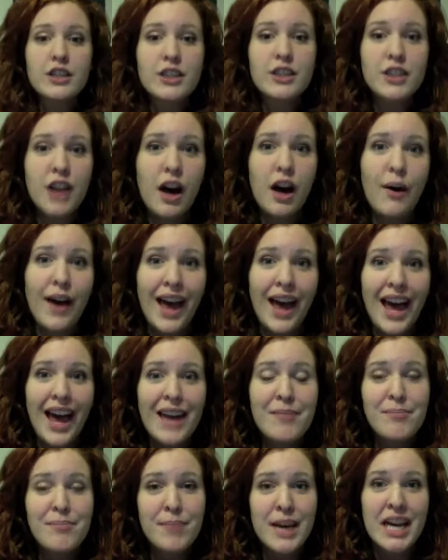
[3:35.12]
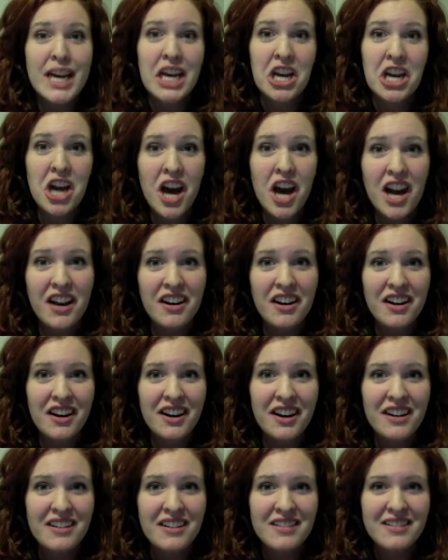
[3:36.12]
go ahead and pick an
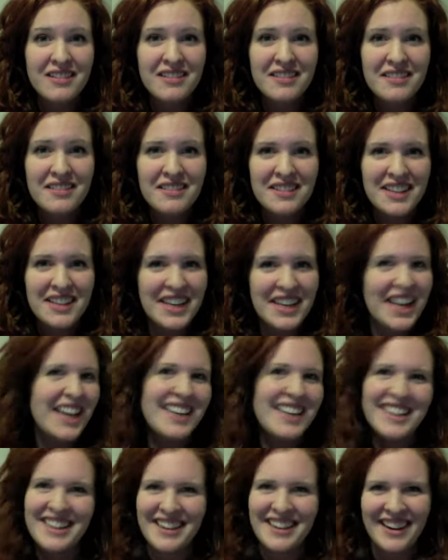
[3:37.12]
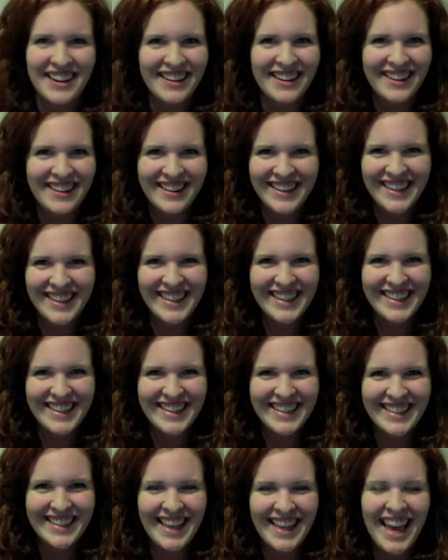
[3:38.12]
auditor. Any auditor.
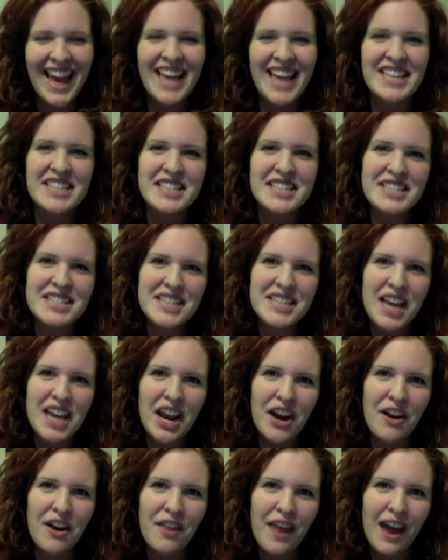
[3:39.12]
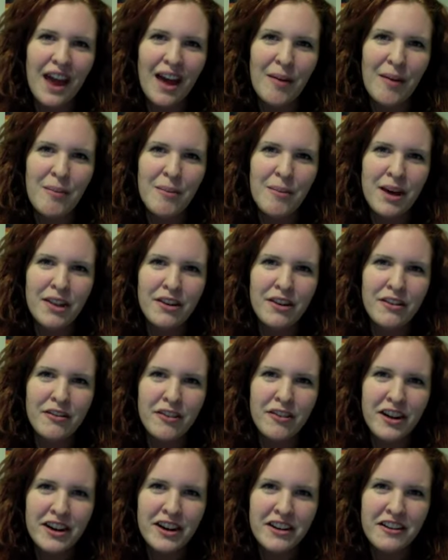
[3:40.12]
And stare that
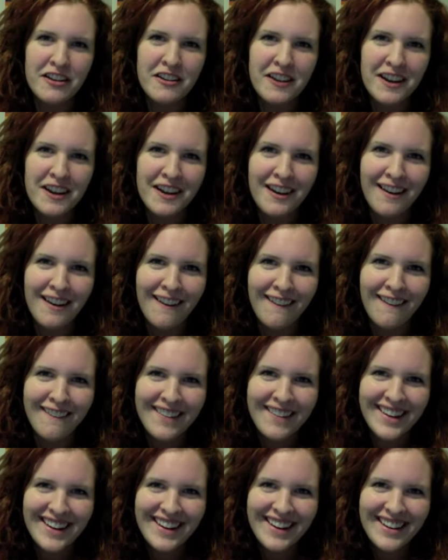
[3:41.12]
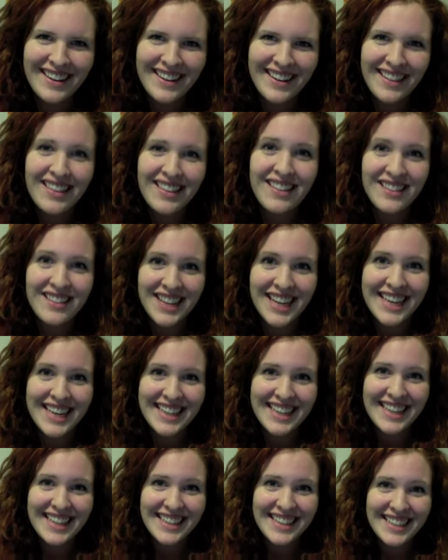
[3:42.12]
motherfucker down. They'll
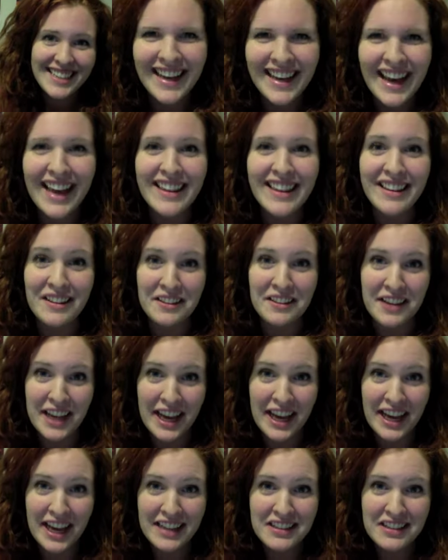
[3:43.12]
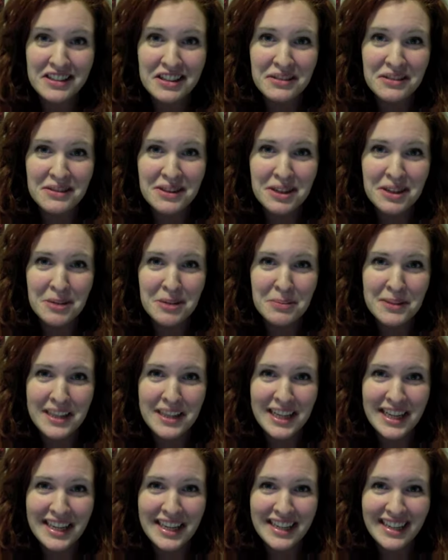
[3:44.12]
like it, and they'll cast you in their
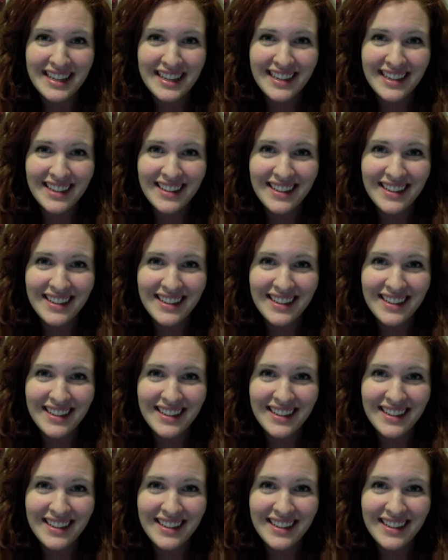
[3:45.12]
play.